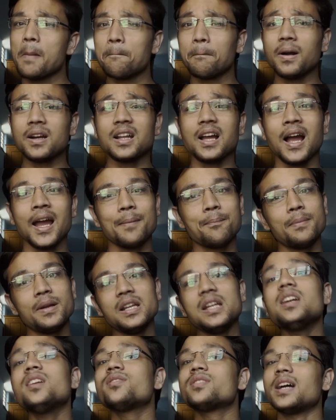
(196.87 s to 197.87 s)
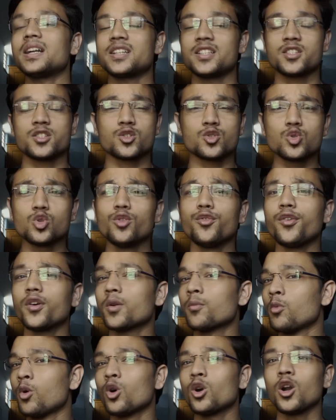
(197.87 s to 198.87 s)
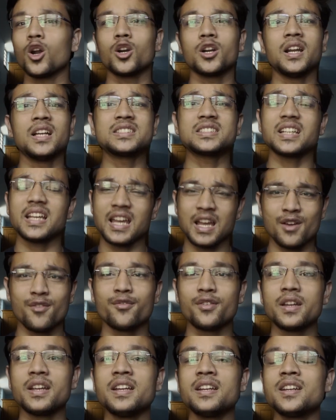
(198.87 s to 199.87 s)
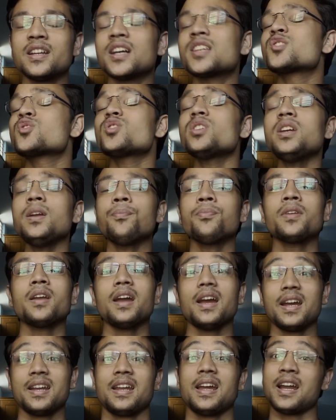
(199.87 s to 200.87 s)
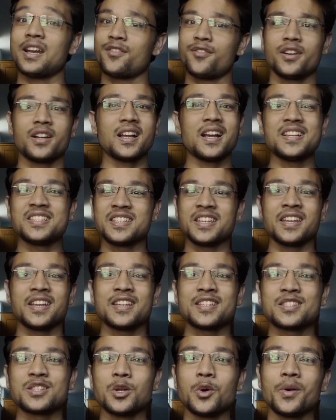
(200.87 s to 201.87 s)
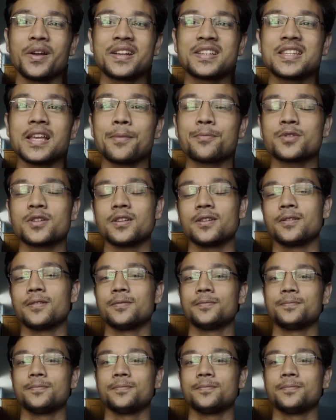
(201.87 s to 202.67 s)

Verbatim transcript: But I believe that is true for more or less every industry and advertising is no exception.